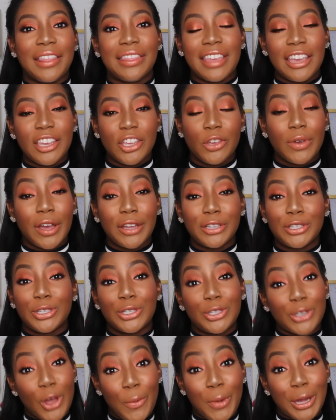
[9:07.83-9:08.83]
Thank you guys
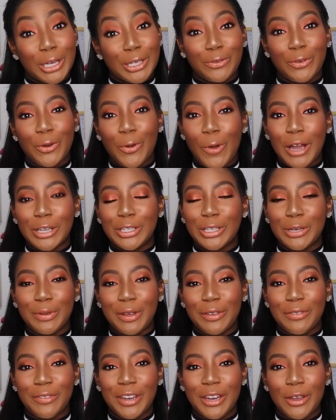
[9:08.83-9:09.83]
so much for watching
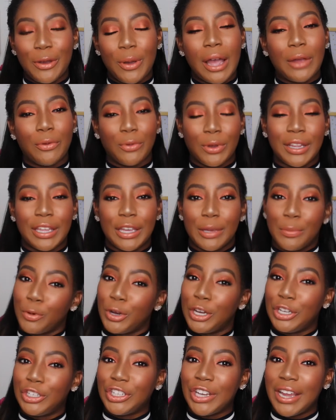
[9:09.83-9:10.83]
my video. I really
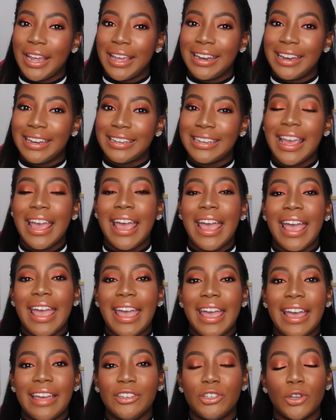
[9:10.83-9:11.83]
appreciate it.
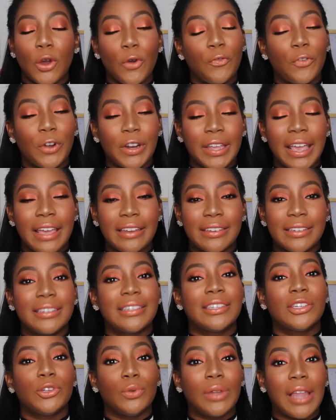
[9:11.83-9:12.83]
And don't forget
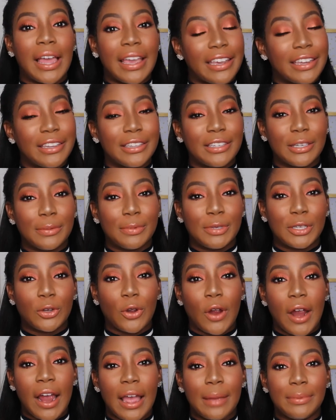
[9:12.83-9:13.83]
to like and
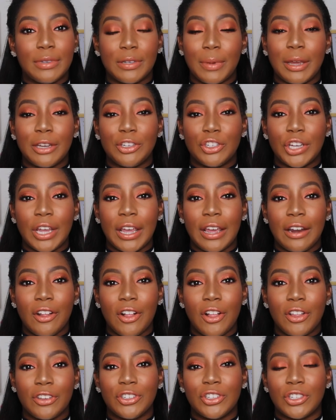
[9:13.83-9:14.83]
subscribe to my
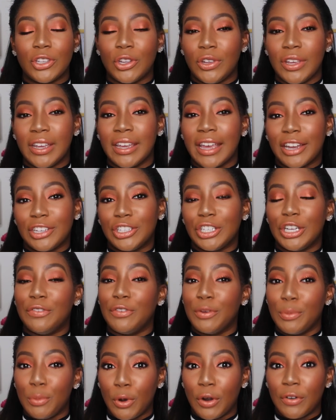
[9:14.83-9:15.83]
channel so you can catch
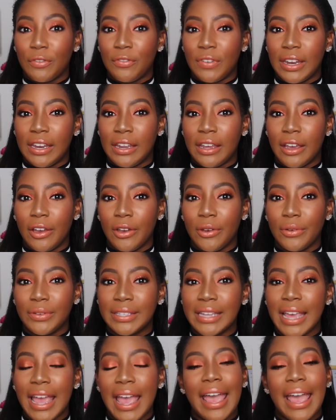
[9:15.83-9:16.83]
even more videos.
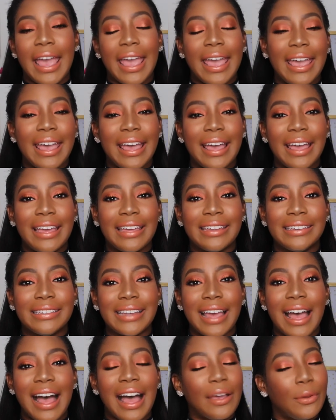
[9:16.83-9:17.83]
And
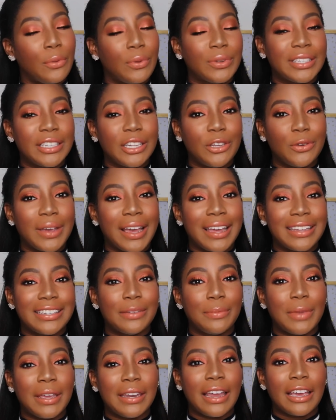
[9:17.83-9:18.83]
I will see you guys
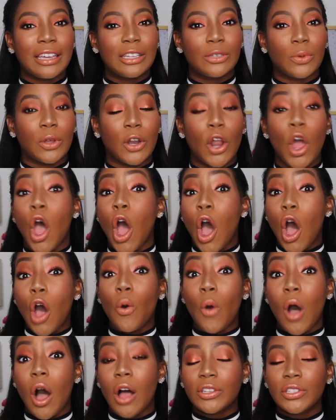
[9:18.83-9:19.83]
in my next one.
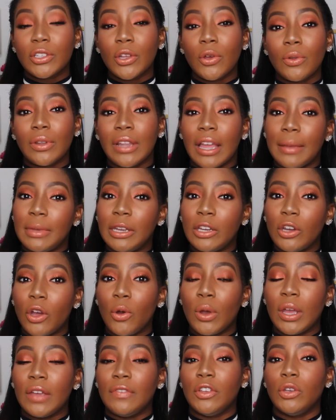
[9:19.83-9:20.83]
Oh, also let me
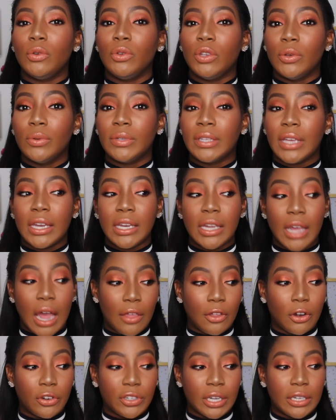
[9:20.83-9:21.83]
know if you use any
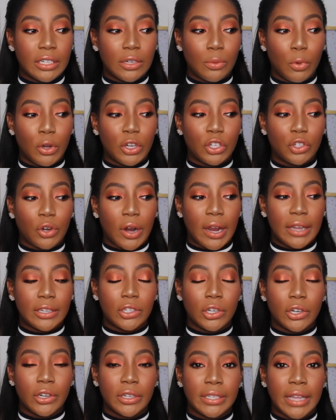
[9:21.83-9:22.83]
other tinted
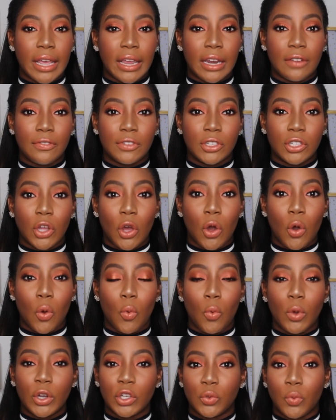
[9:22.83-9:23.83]
moisturizers, and if so,
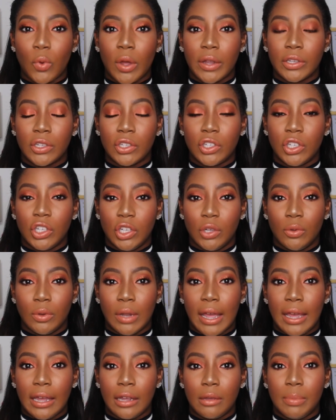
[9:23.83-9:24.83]
which ones do you
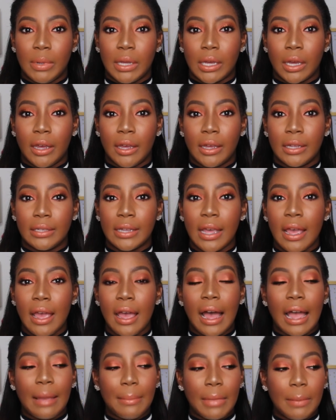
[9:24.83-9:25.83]
like? Because
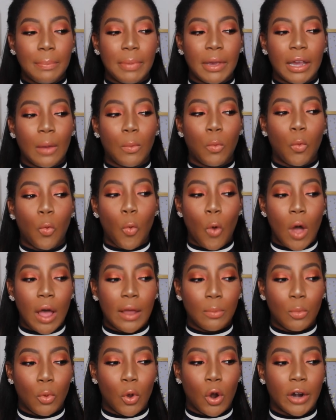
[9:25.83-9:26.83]
I might pick up
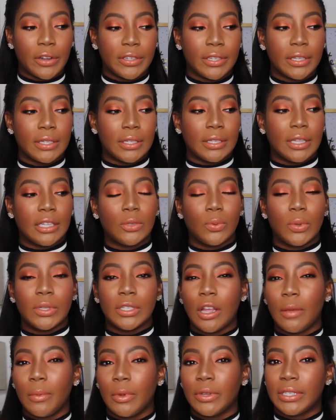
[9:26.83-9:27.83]
one more since this
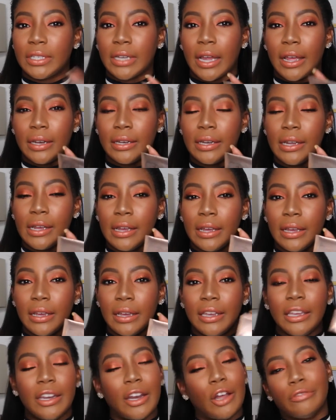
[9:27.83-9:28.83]
one's almost done.
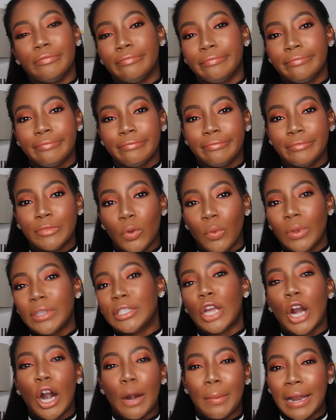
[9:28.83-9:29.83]
You know, what's
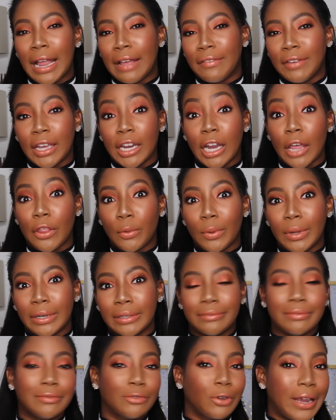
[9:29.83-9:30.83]
the harm in having another one,
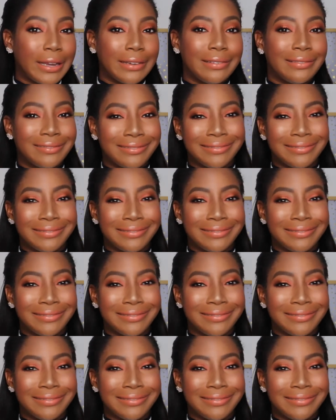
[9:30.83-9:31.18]
right?